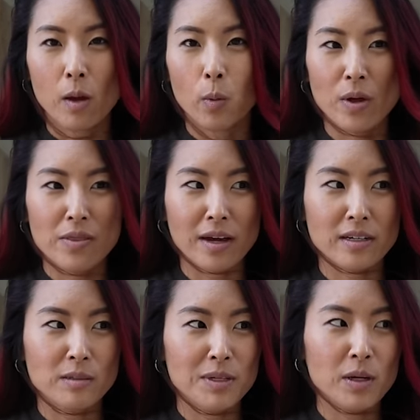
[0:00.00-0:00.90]
when that
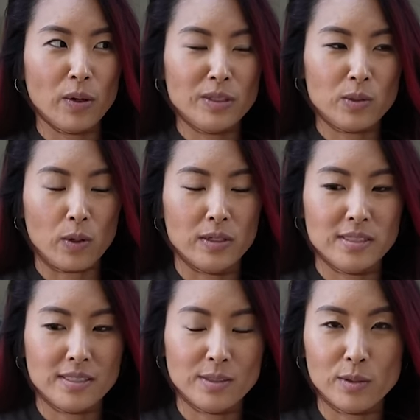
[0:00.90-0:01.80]
could be going towards
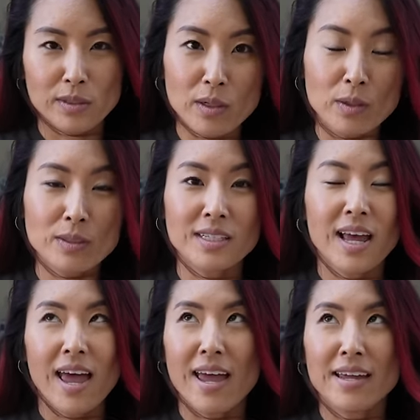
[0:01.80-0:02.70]
student loans,
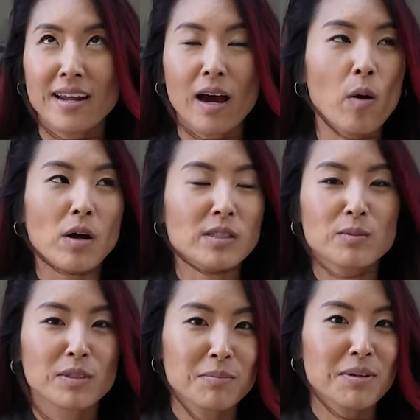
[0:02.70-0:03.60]
and how awesome
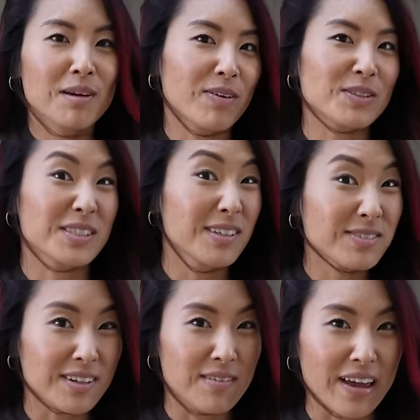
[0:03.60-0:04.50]
would it be if I just lived
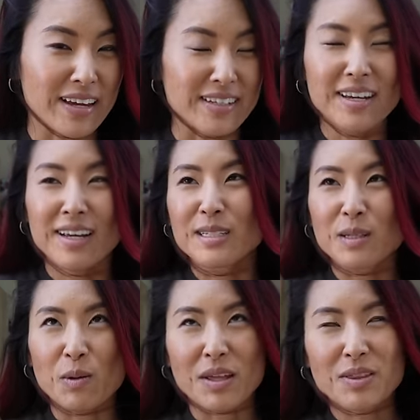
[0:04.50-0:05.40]
in a van?
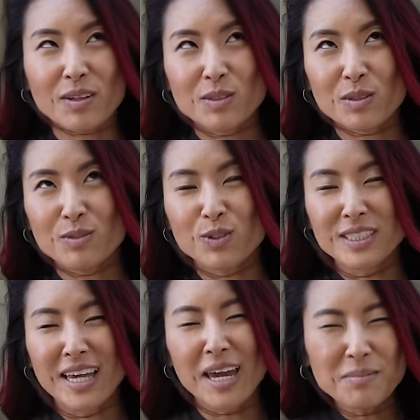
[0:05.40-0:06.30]
So that thought sort of
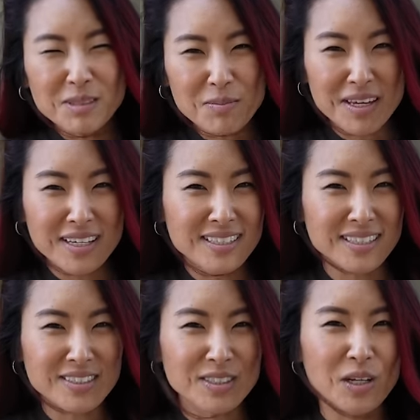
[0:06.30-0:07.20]
just came to me 10
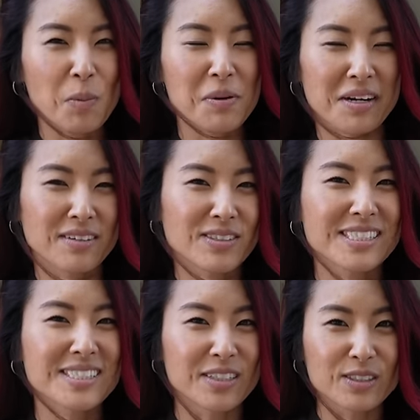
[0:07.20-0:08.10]
years ago, but I never
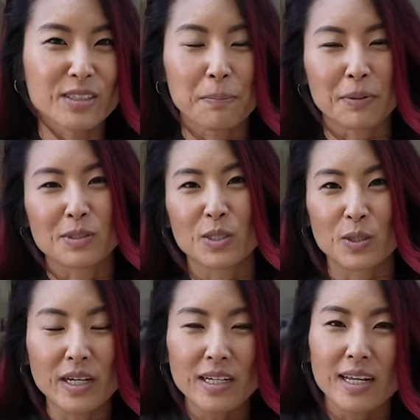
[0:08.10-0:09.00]
seriously pursued
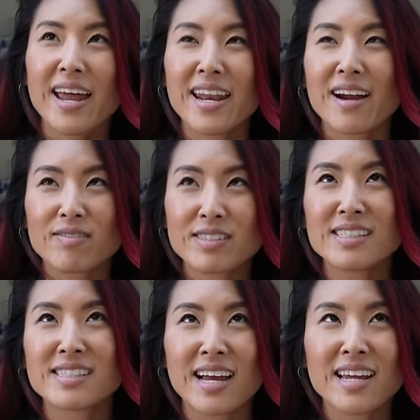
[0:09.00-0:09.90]
it. And ever
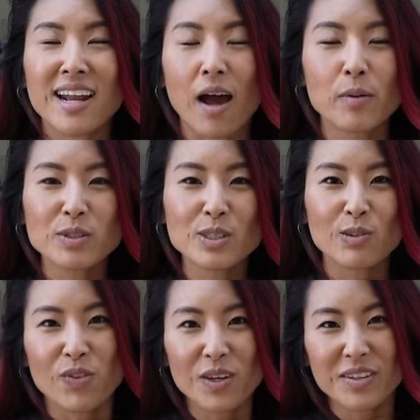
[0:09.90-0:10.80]
since then, I would
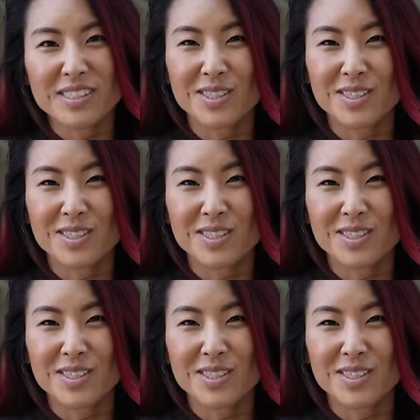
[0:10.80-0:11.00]
just feel this